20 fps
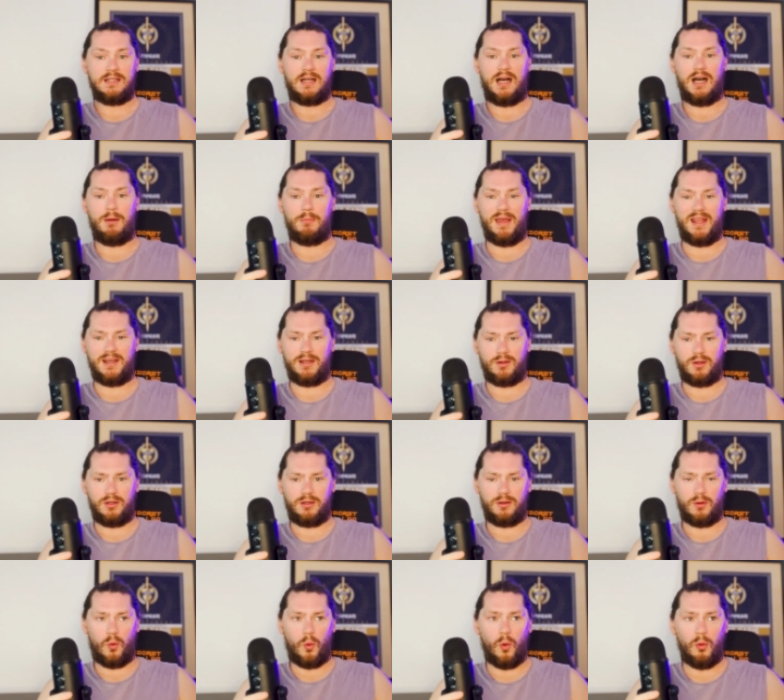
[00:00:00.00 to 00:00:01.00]
um, and it
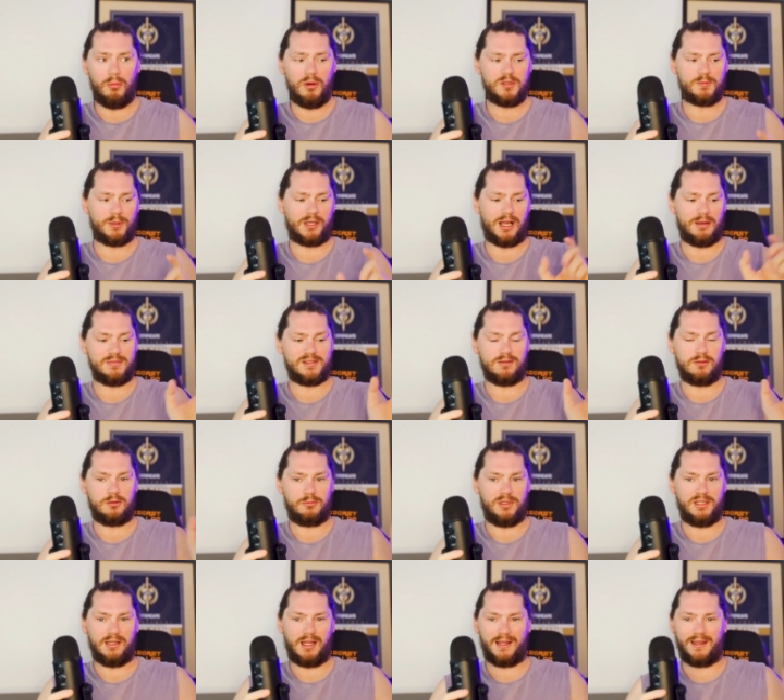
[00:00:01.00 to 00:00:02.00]
almost becomes a
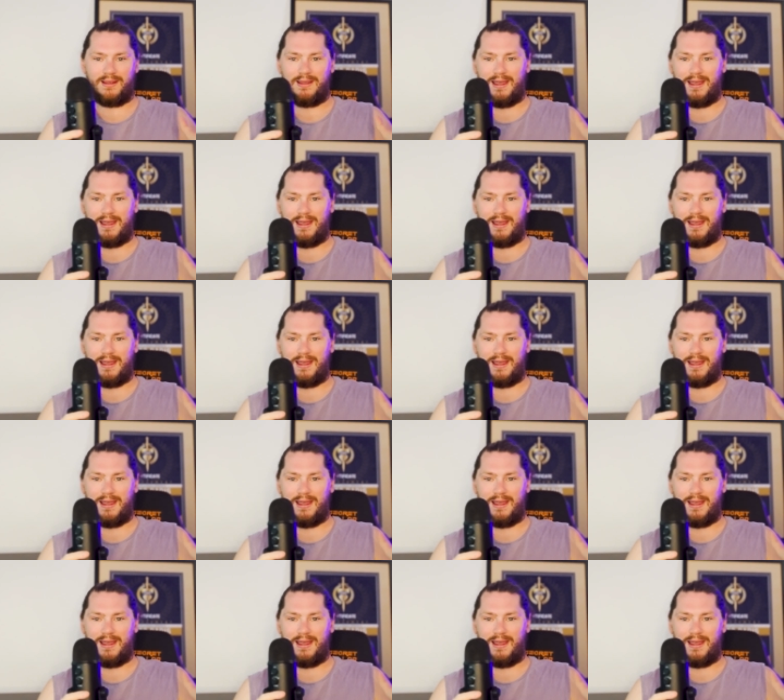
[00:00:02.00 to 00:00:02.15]
little bit like